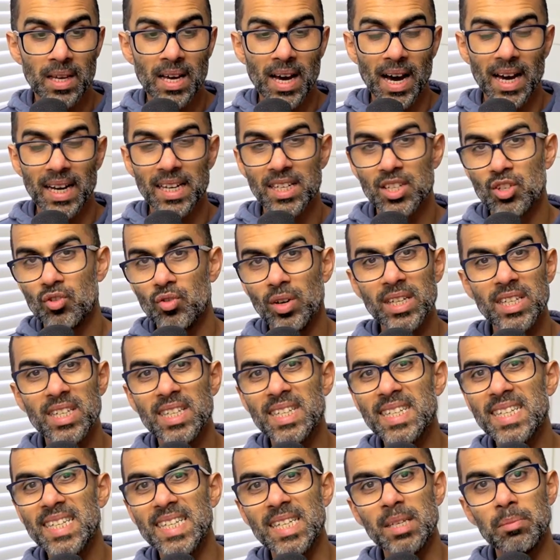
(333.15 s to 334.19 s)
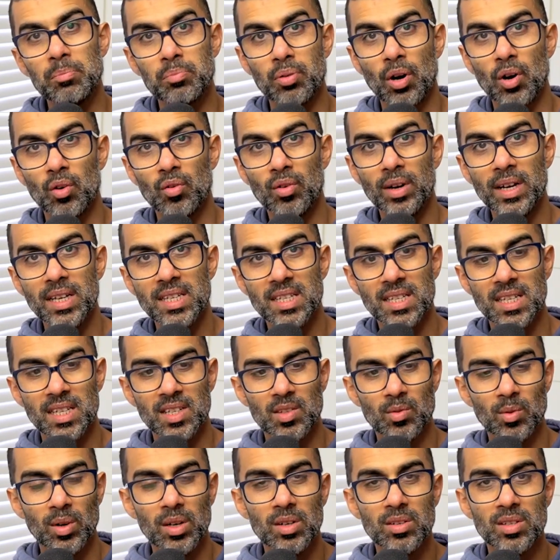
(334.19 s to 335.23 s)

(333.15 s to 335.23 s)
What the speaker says: And it's great just to see progress as well.